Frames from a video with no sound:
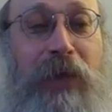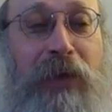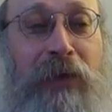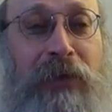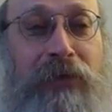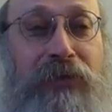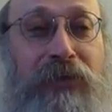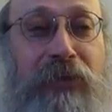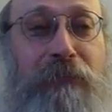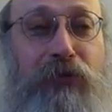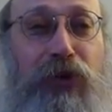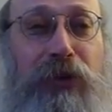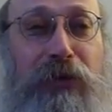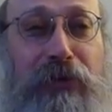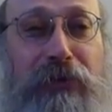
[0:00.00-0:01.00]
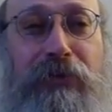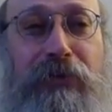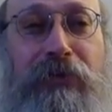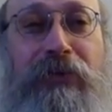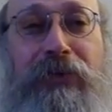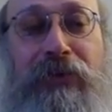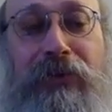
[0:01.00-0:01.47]
And Sabrina,
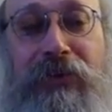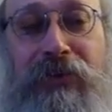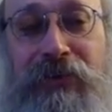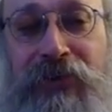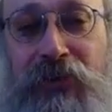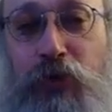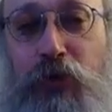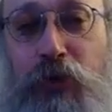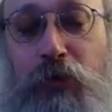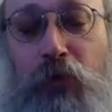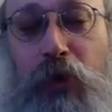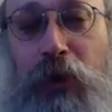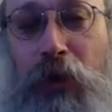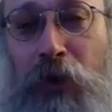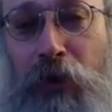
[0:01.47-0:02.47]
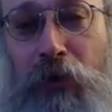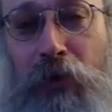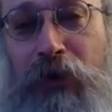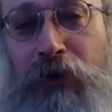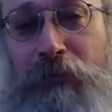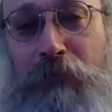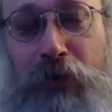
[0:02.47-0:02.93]
Zoom will
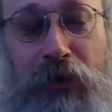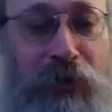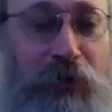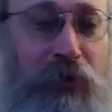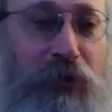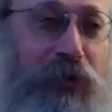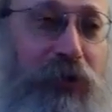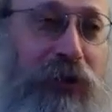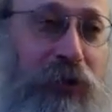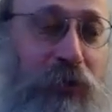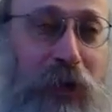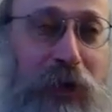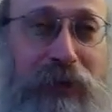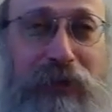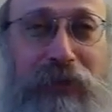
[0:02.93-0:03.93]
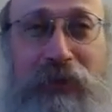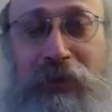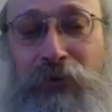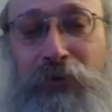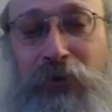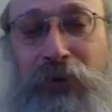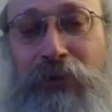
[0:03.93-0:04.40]
always be a good thing. Once
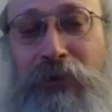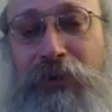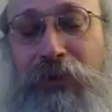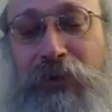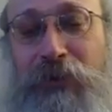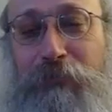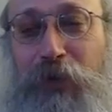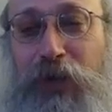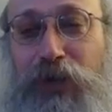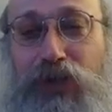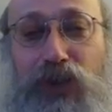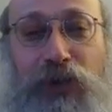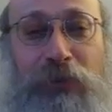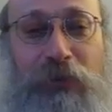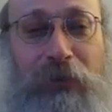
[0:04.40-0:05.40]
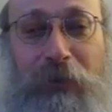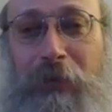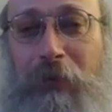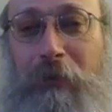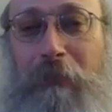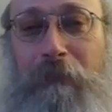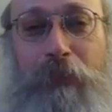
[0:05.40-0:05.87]
there is an expression
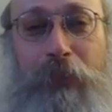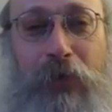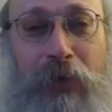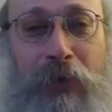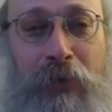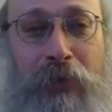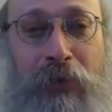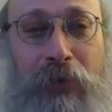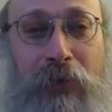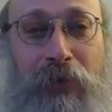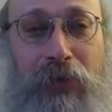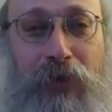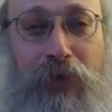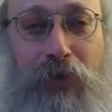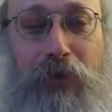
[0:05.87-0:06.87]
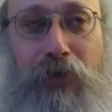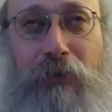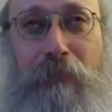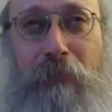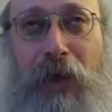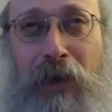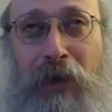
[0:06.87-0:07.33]
in the Torah,
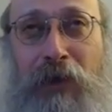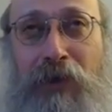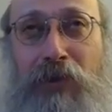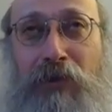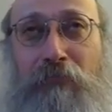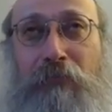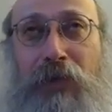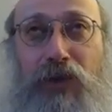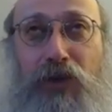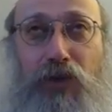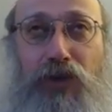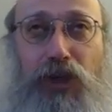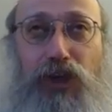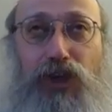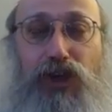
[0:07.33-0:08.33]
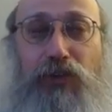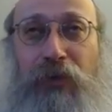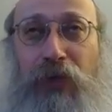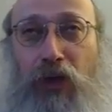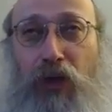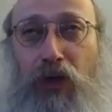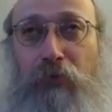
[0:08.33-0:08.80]
ma'alin bakodesh
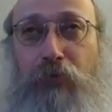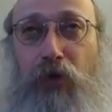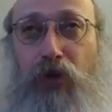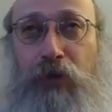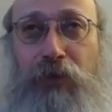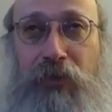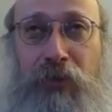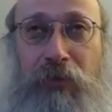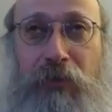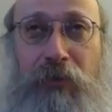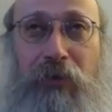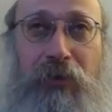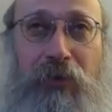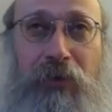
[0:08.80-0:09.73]
velo moridin.